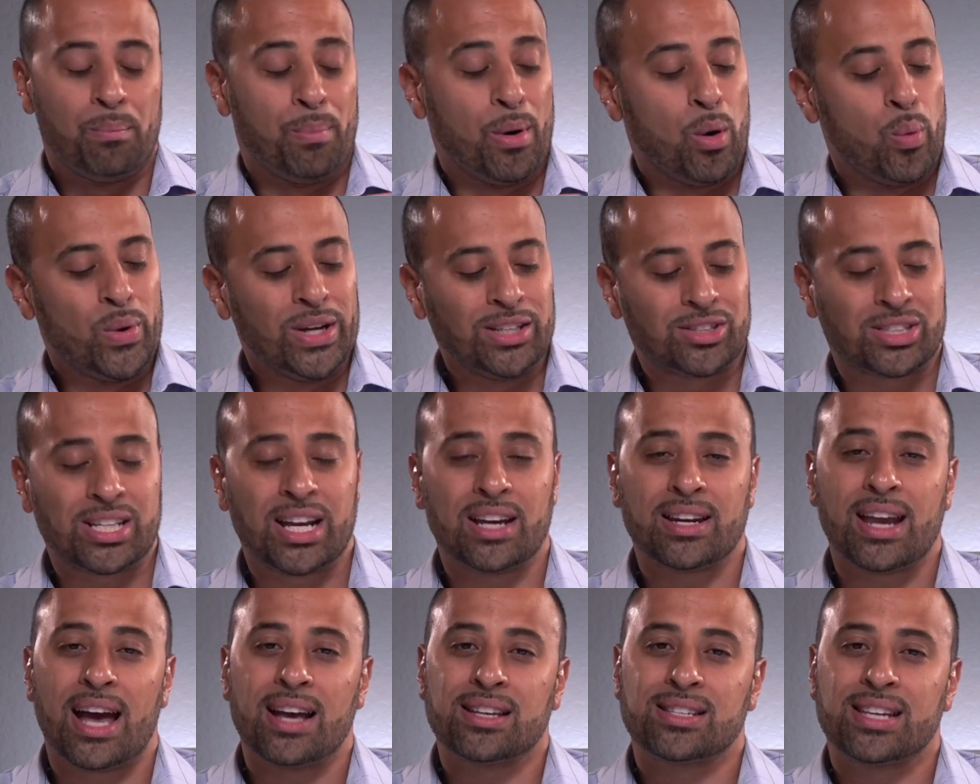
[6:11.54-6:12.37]
But we
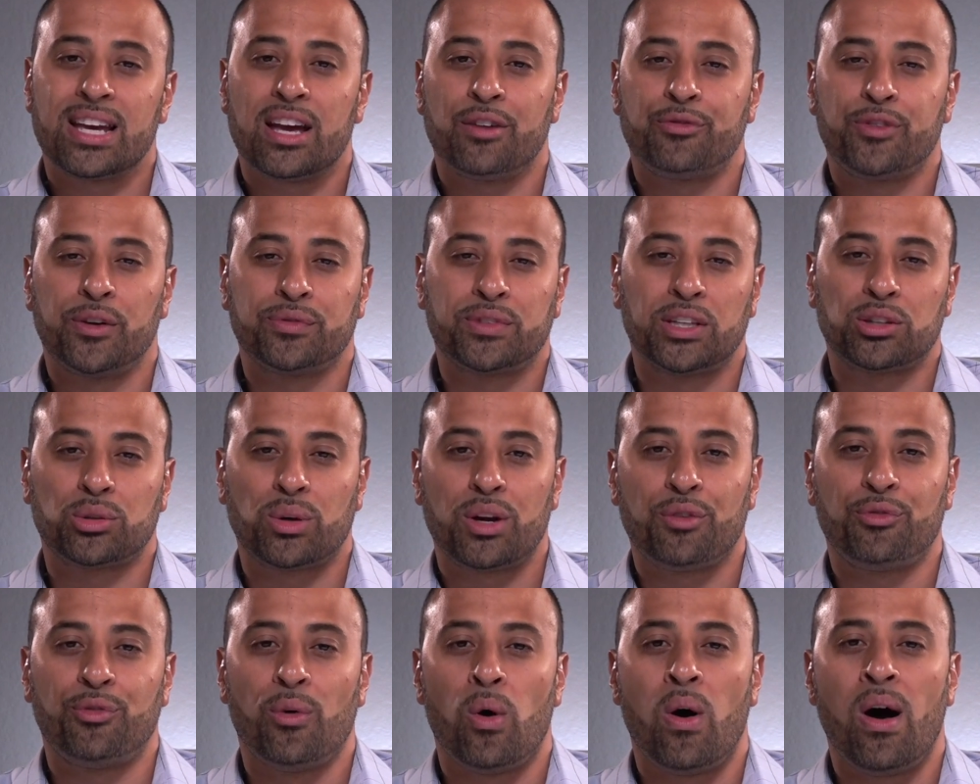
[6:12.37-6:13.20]
see in Isaiah
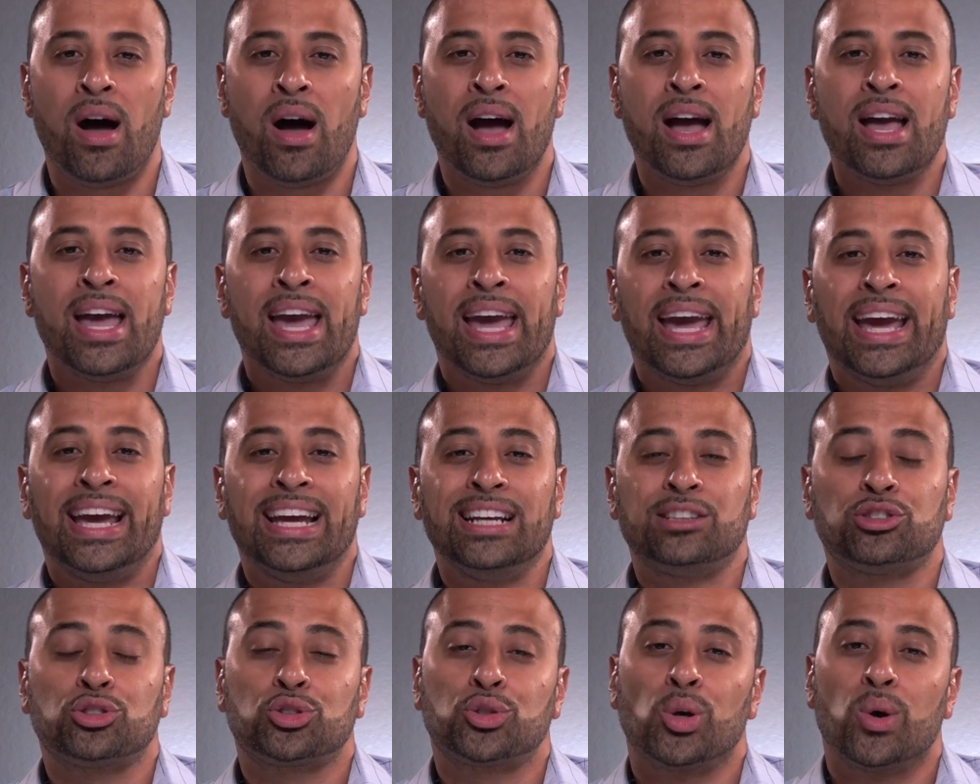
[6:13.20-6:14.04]
53 4,
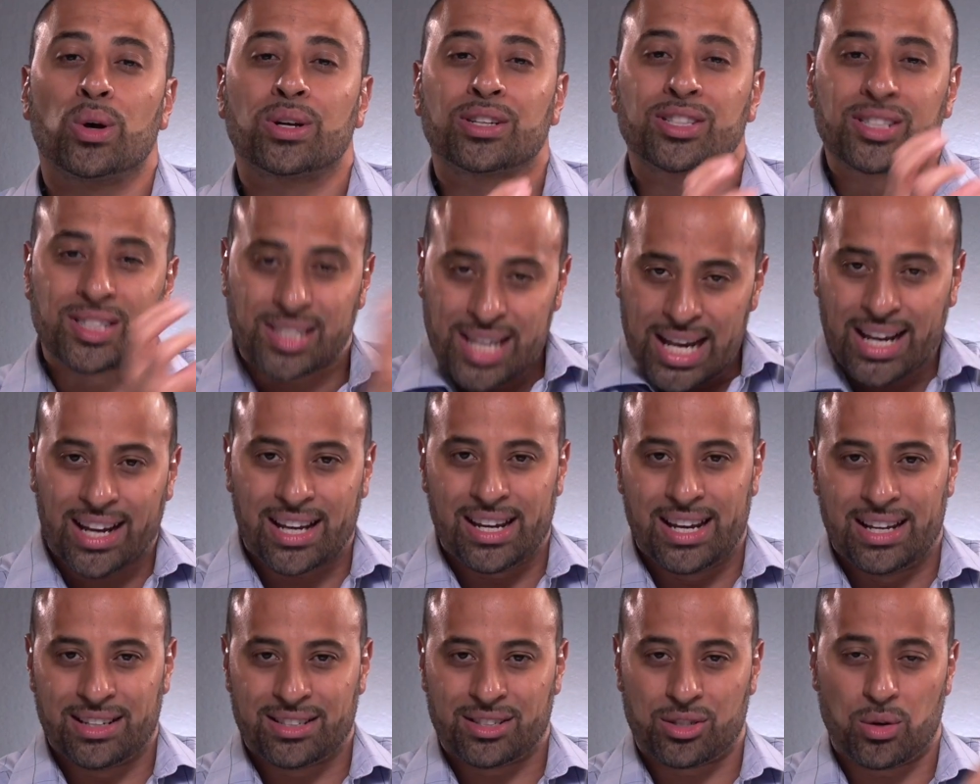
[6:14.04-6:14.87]
he took sickness.